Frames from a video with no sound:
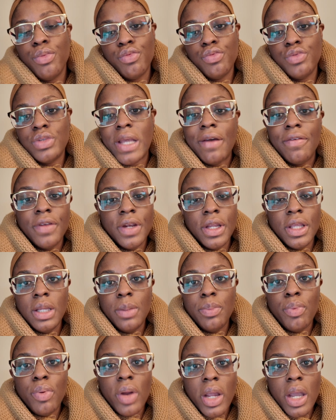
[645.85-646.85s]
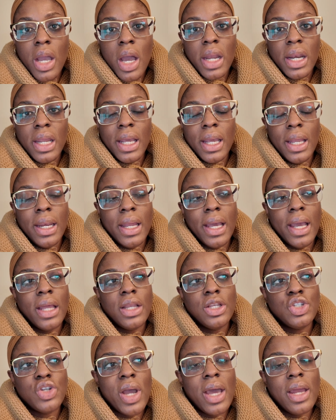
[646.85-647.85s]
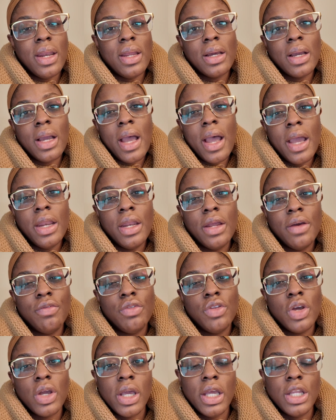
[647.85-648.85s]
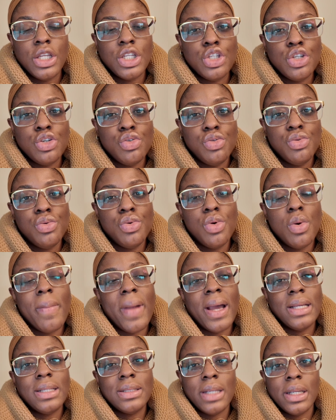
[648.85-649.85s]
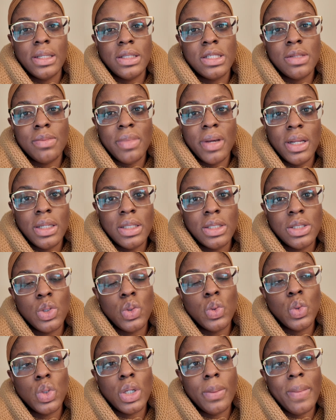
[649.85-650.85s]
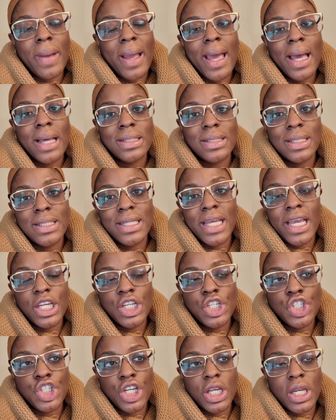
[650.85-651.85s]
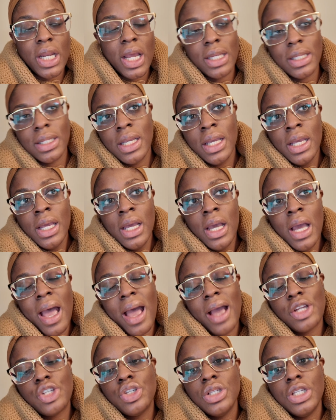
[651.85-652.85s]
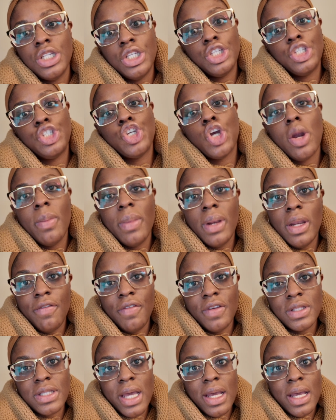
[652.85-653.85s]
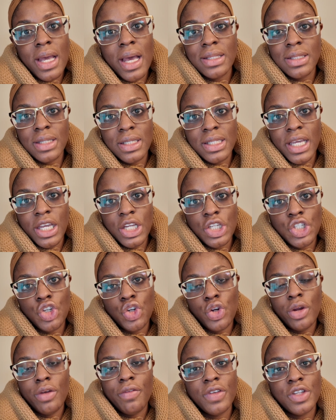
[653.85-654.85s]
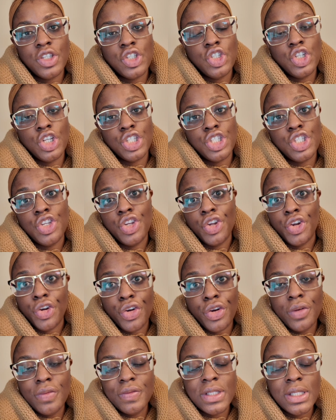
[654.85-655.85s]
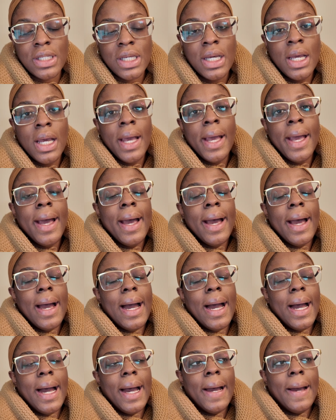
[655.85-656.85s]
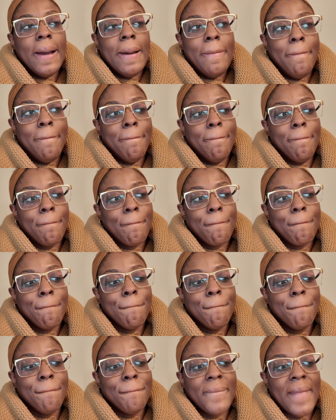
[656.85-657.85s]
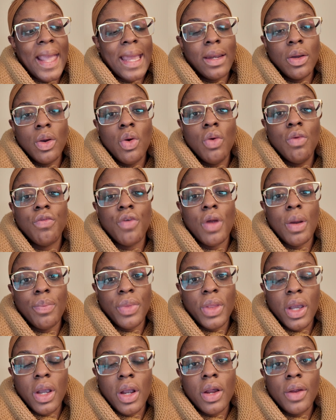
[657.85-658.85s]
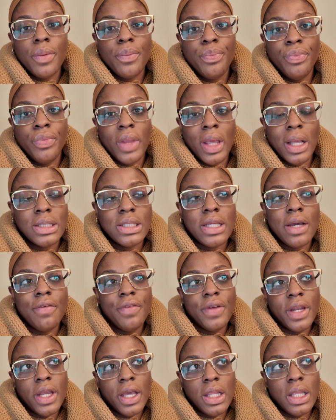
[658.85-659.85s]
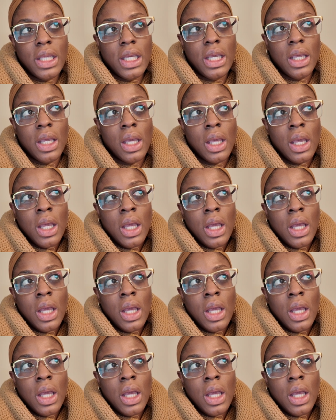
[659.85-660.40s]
definitely pray on it and try to kind of look into my sentiments or my hesitation, and actually determine if it's a hesitation or if it's just nerves, and go from there. I'll definitely,